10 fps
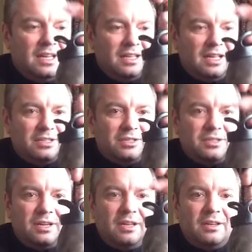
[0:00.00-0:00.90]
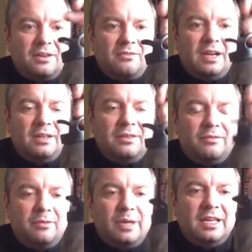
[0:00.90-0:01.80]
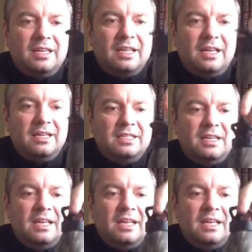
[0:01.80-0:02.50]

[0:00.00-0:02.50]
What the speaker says: That's a great little thing for making that easy.